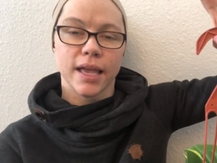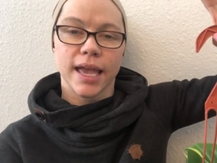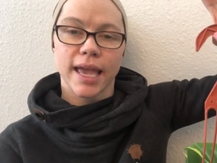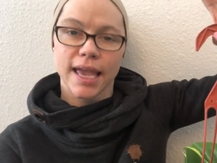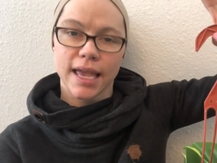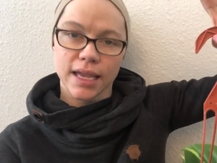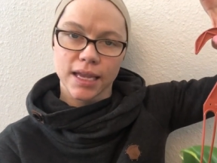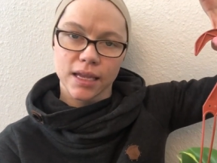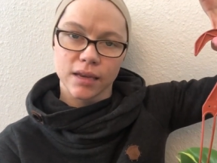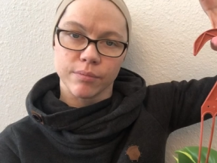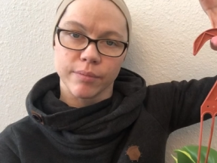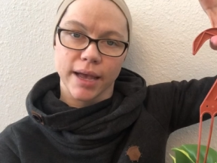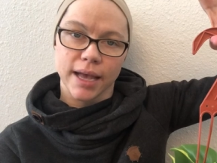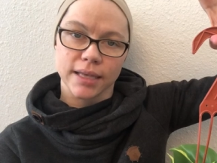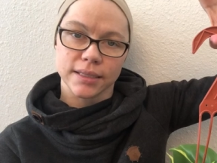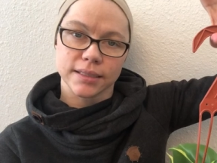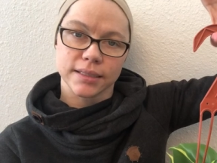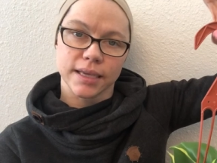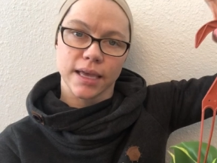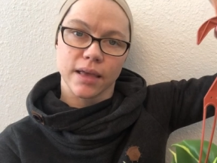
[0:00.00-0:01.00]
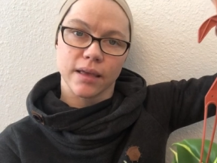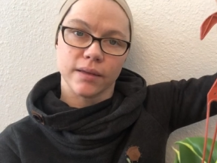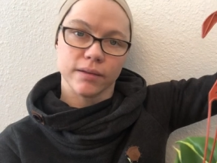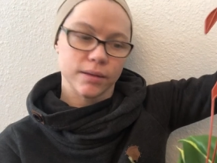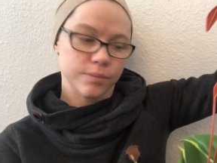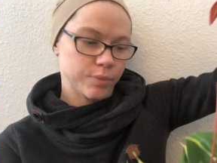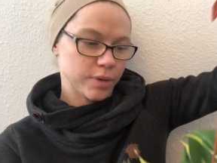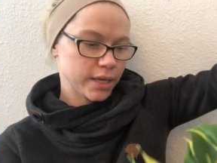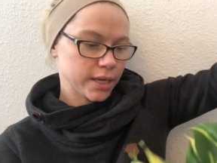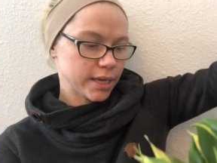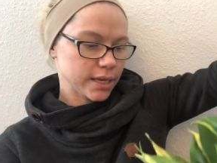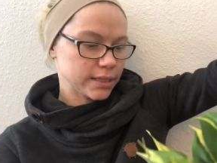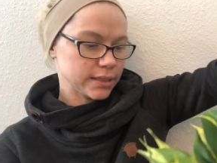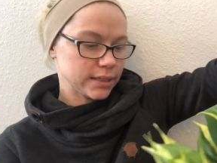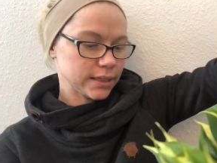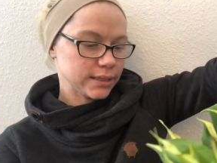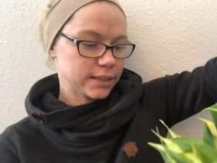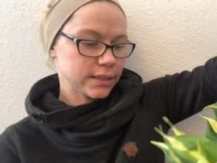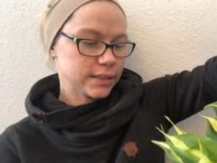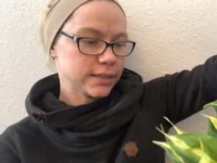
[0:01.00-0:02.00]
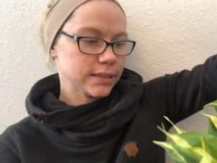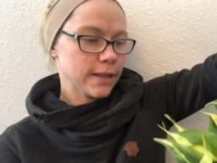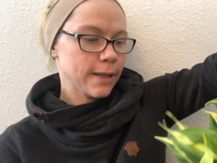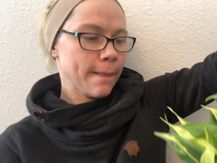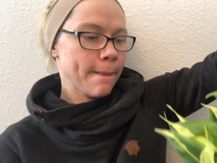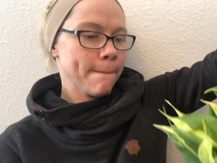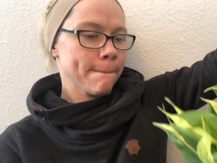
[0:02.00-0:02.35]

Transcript: hanging basket because this is,